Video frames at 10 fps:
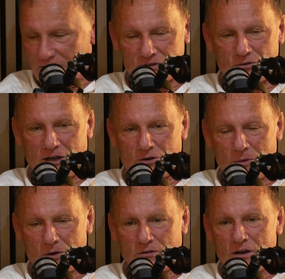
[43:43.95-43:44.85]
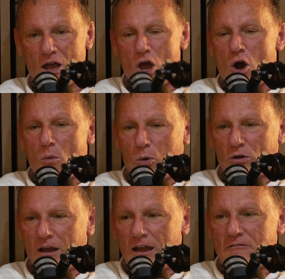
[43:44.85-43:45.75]
There's no doubt about it.
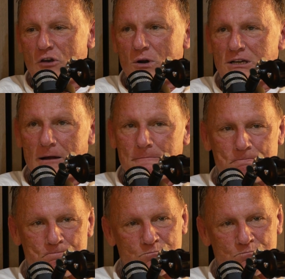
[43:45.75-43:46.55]
But if you were to,